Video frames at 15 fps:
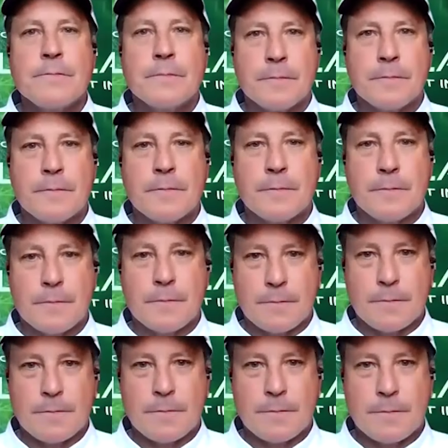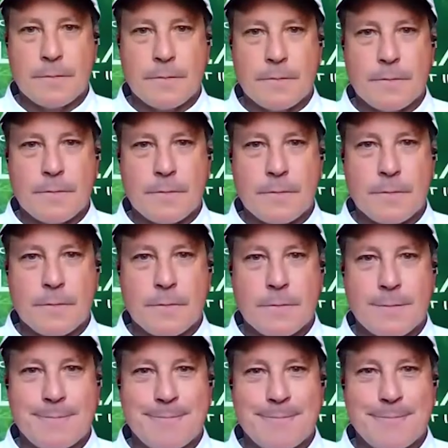
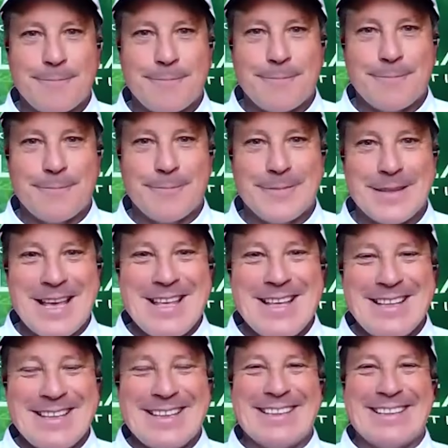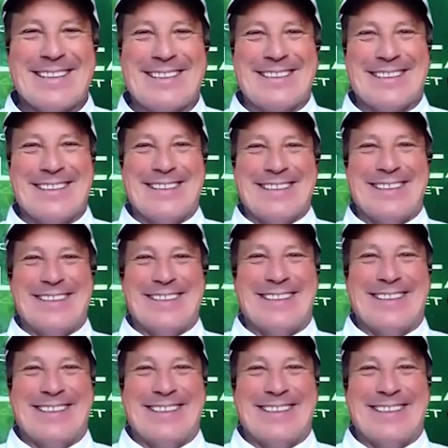This person isn't speaking.